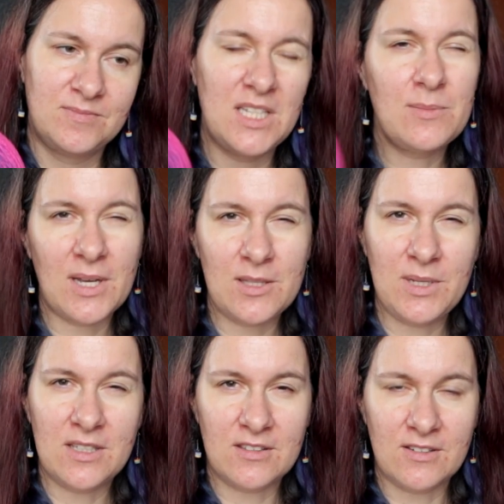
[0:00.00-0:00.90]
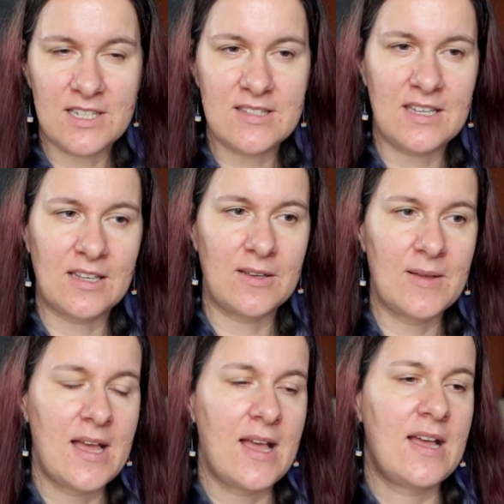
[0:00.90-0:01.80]
It might be interesting.
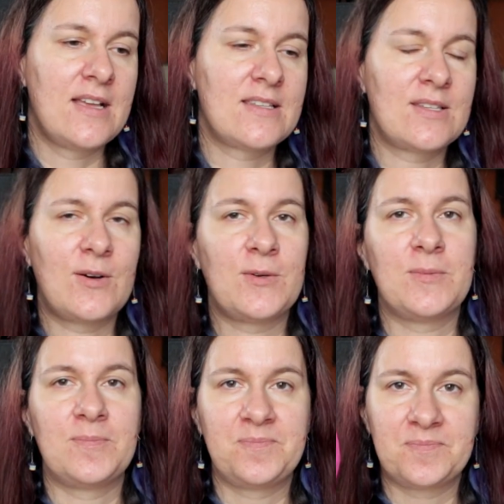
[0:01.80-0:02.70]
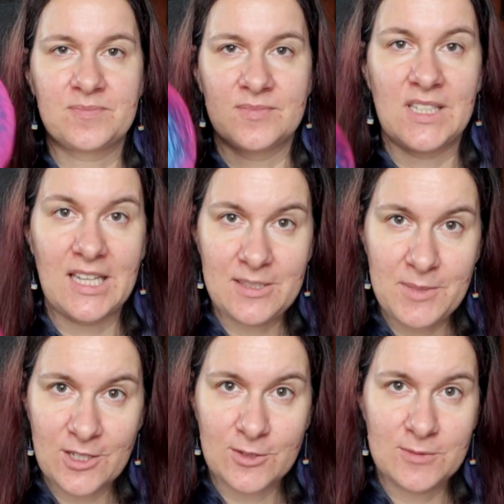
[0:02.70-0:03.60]
So let
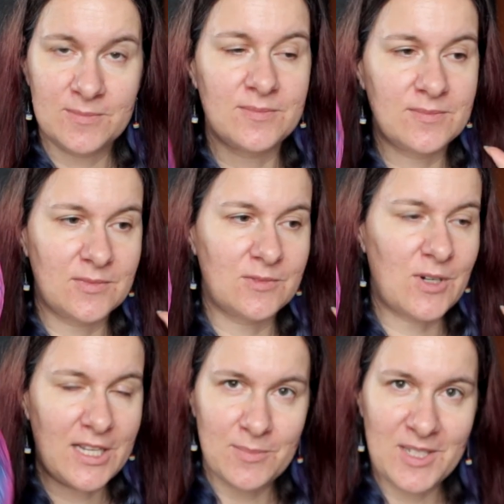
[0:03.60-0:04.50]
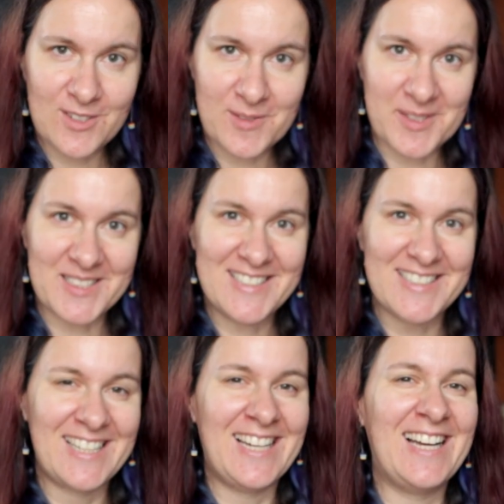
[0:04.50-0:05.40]
me know, write me a comment.
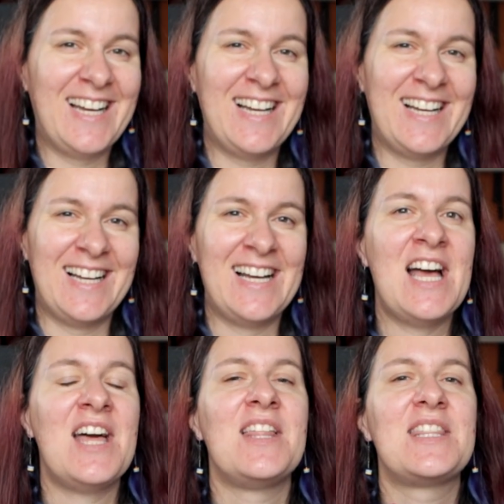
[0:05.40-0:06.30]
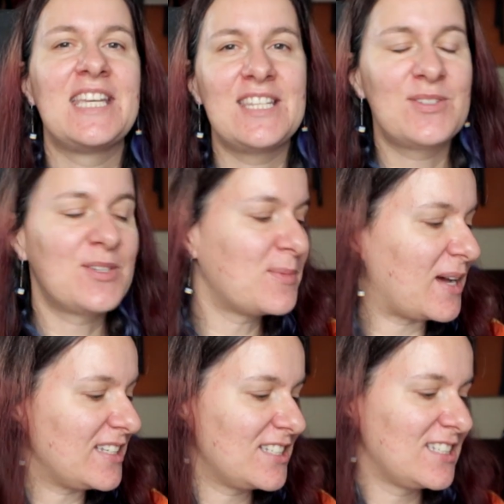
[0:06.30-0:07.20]
Thank you so
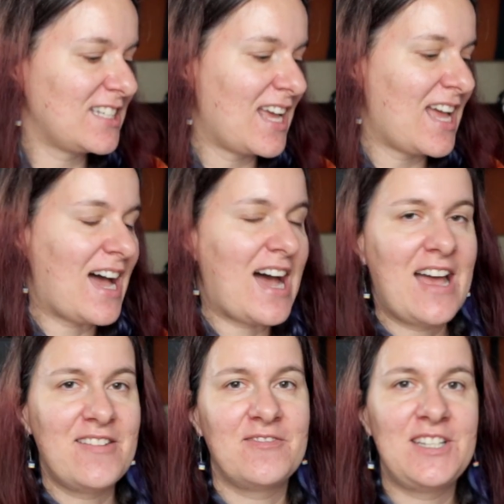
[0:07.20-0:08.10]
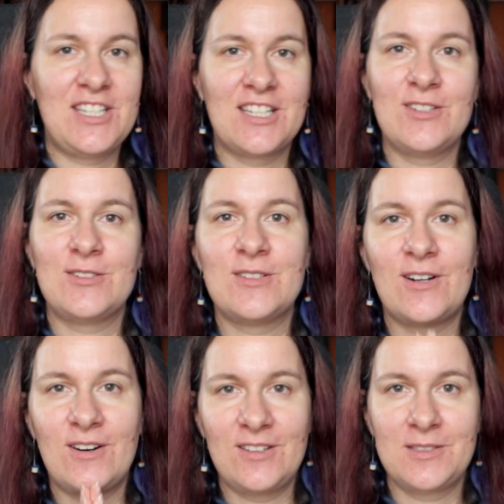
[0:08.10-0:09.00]
much. I'm wishing you
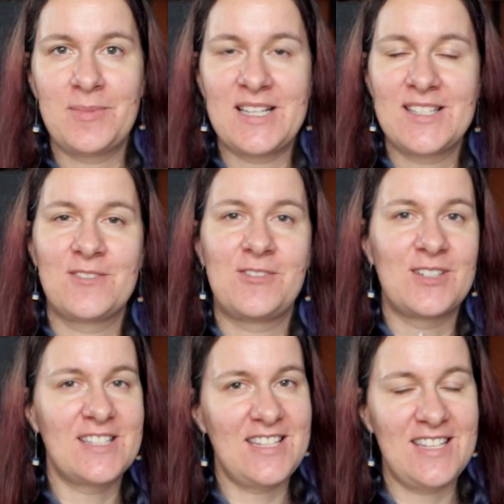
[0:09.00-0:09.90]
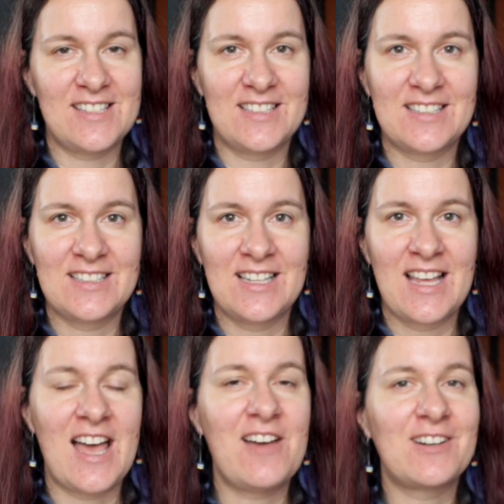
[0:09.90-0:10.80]
all the best for the season.
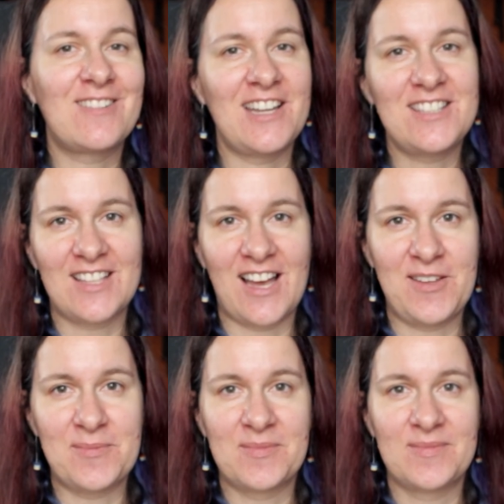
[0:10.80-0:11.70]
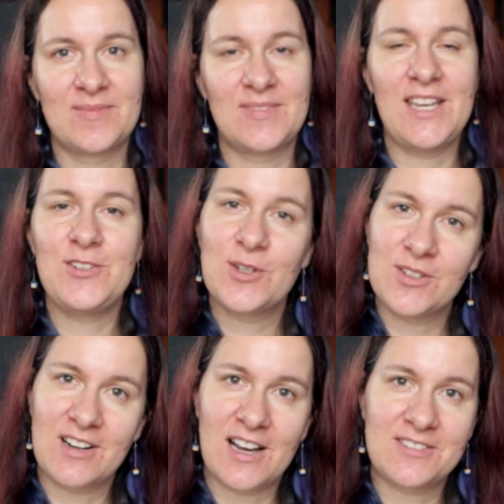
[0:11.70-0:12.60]
Have a great time. Enjoy
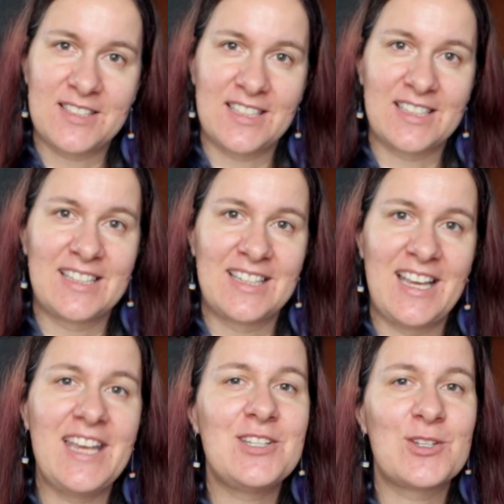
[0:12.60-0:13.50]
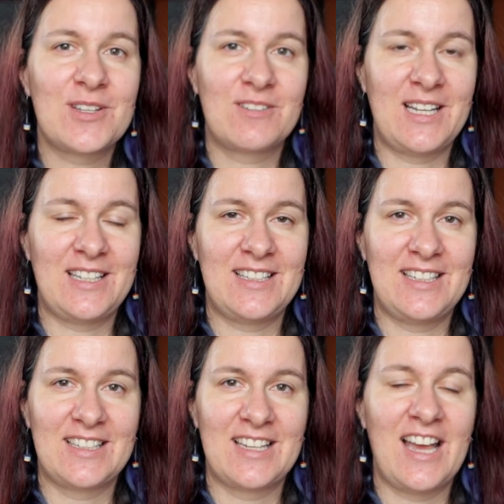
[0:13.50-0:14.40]
crafting, enjoy
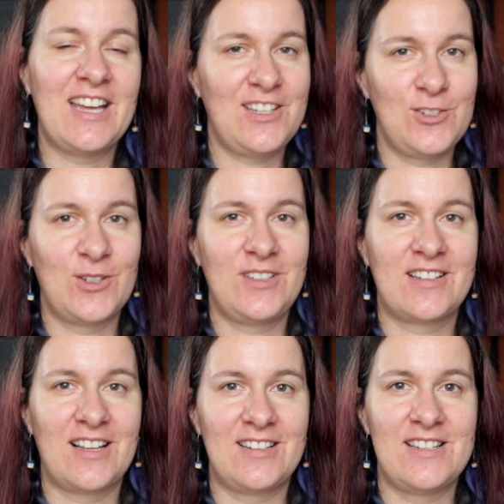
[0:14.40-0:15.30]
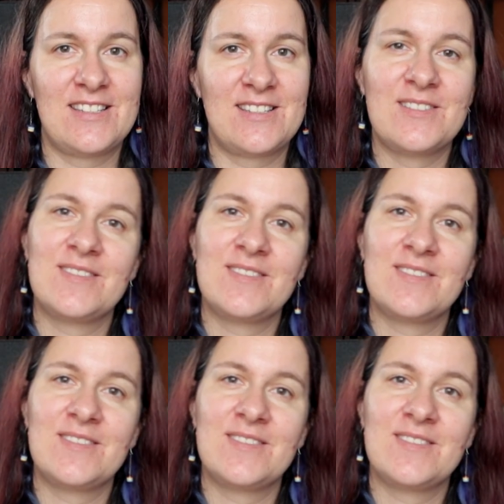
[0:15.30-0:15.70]
creating, and enjoy the colors.